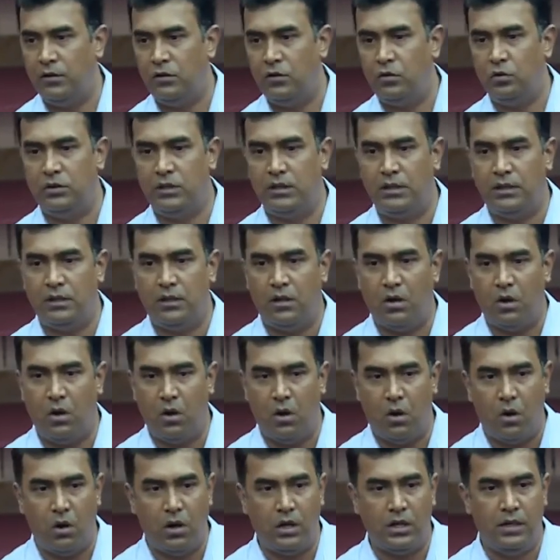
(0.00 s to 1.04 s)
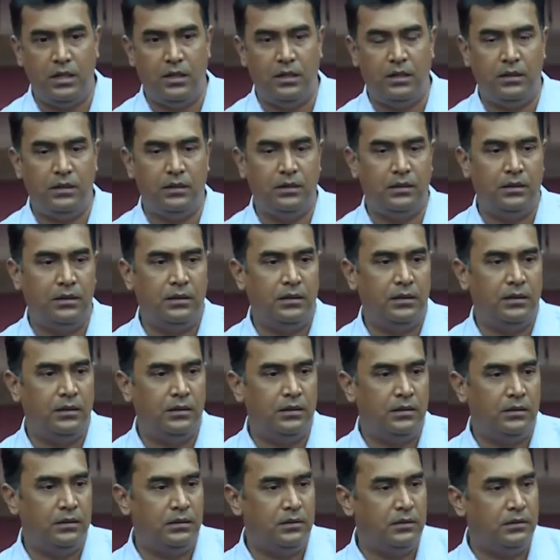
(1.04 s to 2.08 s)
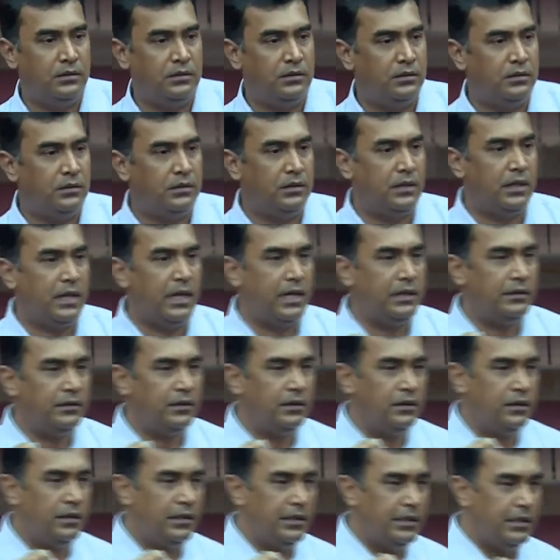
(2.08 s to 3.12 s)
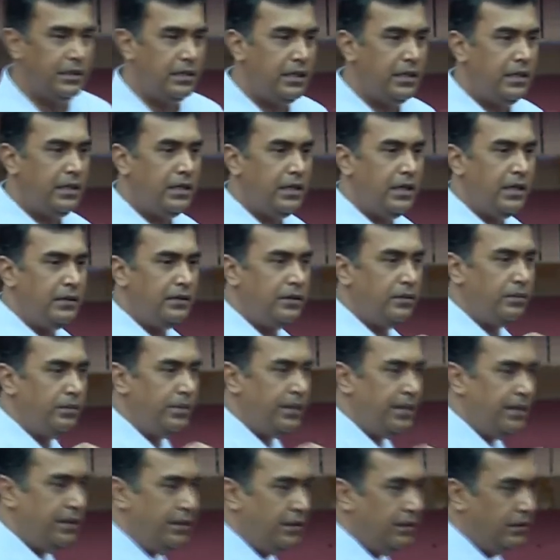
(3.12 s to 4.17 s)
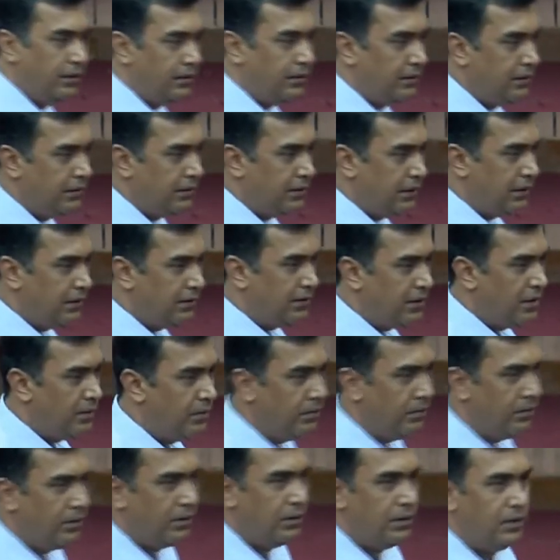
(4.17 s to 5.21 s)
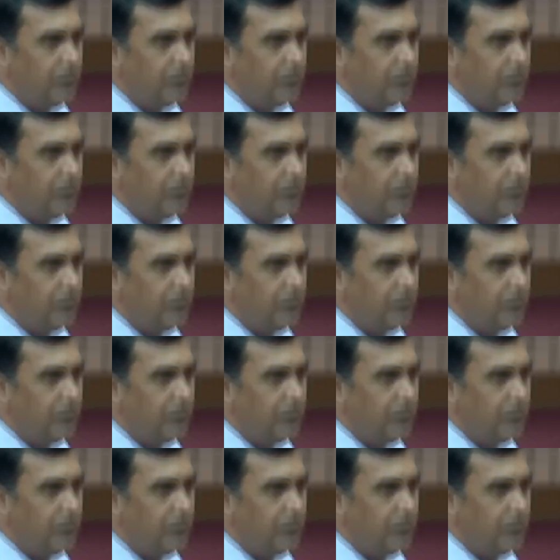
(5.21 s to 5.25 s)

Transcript: to the oil and the DNA and the bead system,